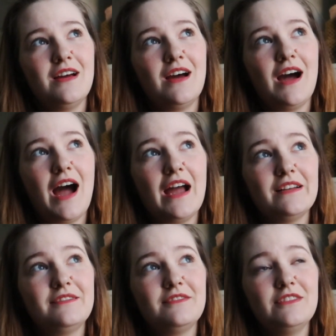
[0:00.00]

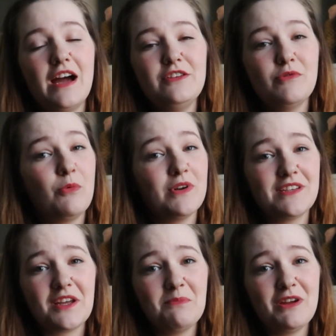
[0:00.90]
I knew it
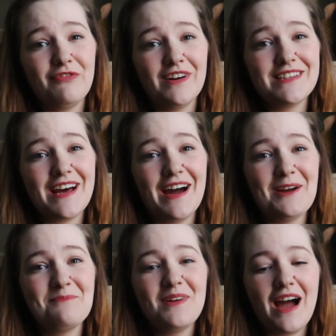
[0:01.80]
wasn't going to be a fun
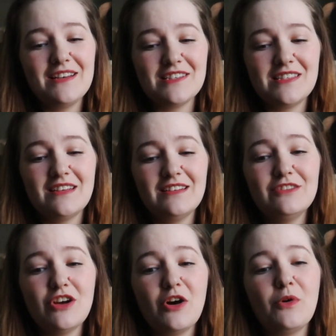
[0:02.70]
time. I just didn't
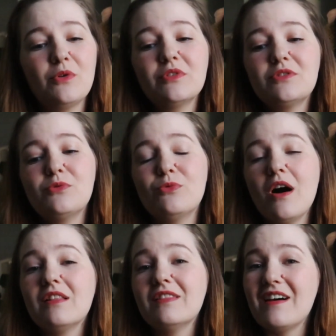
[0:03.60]
know to
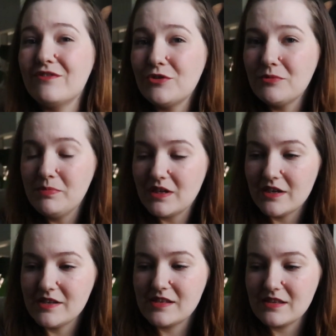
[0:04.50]
what level,
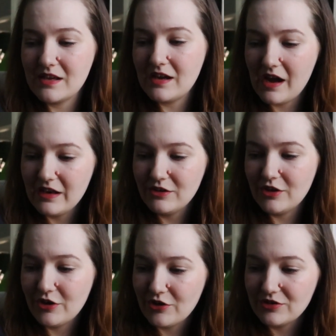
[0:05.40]
because I'd
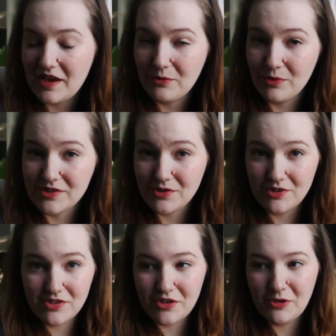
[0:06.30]
heard that it was so
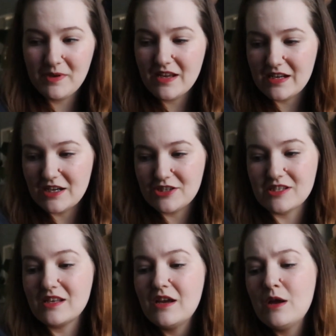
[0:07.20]
disturbing, and I
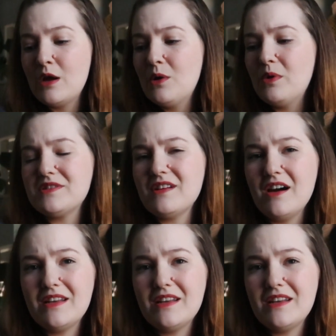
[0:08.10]
just was not